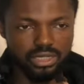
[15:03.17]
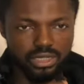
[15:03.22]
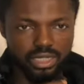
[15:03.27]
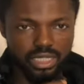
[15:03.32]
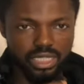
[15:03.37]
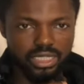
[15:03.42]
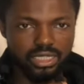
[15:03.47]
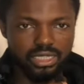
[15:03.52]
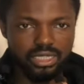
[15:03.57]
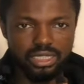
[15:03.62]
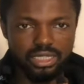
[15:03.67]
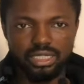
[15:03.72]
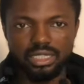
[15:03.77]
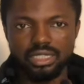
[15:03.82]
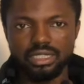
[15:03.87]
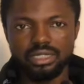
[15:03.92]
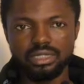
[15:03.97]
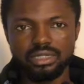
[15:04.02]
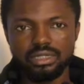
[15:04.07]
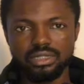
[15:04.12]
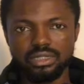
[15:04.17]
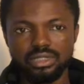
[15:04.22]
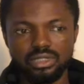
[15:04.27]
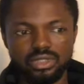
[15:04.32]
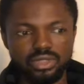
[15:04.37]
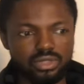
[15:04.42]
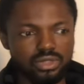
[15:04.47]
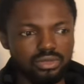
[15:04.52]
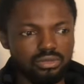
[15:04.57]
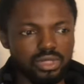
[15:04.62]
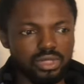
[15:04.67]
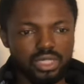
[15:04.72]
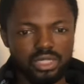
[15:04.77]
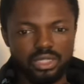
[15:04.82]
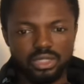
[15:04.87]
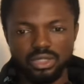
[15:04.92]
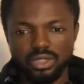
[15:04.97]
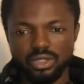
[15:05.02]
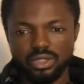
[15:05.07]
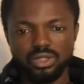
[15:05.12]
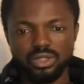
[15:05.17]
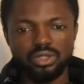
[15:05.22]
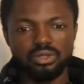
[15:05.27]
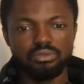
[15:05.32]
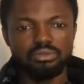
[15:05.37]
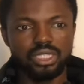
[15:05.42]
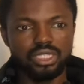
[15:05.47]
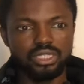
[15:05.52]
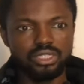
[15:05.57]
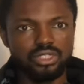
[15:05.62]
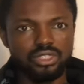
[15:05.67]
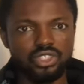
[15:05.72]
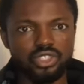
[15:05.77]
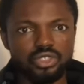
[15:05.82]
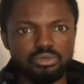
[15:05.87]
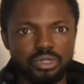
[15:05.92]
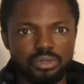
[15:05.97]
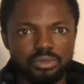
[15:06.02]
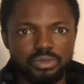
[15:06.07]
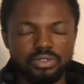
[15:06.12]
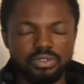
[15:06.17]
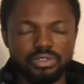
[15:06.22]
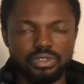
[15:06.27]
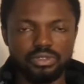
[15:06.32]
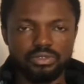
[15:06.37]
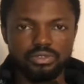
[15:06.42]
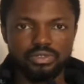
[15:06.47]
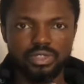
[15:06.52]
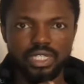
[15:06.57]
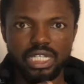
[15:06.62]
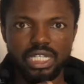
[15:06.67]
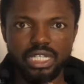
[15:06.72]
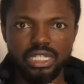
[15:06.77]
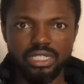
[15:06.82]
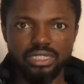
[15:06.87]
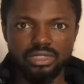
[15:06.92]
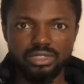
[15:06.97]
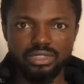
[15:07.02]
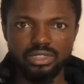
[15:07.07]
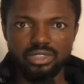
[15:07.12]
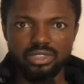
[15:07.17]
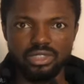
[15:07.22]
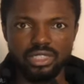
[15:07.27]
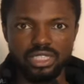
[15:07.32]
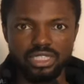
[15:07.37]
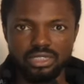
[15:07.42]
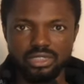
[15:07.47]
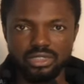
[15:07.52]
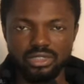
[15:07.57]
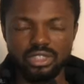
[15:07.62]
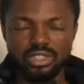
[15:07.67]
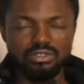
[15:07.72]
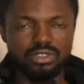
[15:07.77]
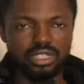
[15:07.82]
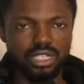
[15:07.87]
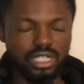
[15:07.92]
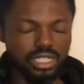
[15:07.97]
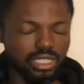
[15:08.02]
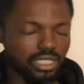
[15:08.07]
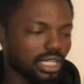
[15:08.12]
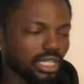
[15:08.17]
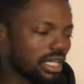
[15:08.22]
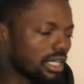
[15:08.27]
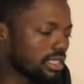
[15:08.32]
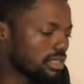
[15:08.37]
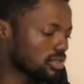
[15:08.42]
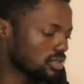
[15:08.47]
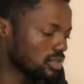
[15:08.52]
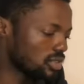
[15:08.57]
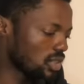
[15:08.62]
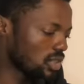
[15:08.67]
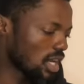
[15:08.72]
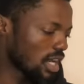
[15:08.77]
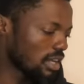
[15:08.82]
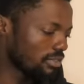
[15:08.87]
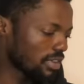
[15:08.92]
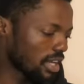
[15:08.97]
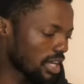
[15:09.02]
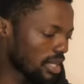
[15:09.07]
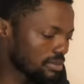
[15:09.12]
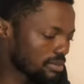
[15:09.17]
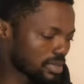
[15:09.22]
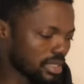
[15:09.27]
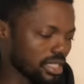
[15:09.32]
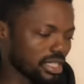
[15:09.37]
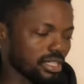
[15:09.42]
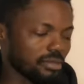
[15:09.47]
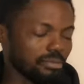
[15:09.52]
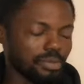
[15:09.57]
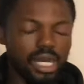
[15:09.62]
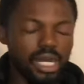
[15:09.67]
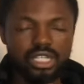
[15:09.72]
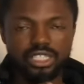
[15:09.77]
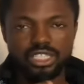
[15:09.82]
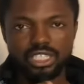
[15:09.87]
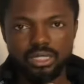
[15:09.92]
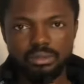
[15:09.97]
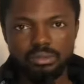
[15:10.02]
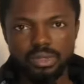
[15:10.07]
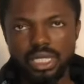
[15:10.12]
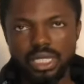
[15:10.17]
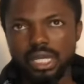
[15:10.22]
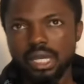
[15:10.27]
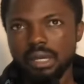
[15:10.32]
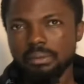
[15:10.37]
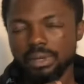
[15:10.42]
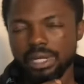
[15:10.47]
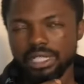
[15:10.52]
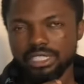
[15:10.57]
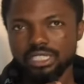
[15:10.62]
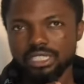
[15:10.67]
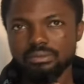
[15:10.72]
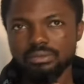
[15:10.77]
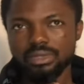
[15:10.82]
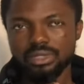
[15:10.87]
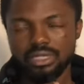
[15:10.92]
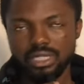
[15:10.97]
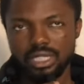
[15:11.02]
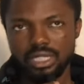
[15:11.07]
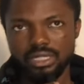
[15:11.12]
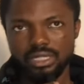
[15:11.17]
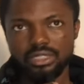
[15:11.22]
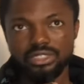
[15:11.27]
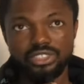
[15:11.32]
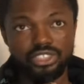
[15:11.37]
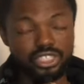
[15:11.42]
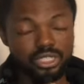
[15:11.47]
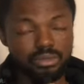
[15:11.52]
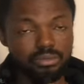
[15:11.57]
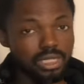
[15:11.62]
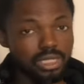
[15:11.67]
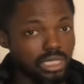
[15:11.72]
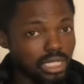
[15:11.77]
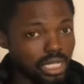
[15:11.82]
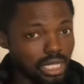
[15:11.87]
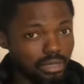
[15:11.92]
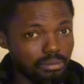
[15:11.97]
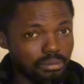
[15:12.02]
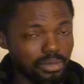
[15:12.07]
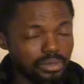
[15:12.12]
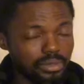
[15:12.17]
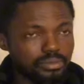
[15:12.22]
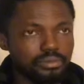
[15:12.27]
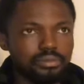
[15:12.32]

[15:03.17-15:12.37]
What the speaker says: in dating, or meeting new people for friends, and stuff like that. So you have apps like Parship. Parship is like a German app,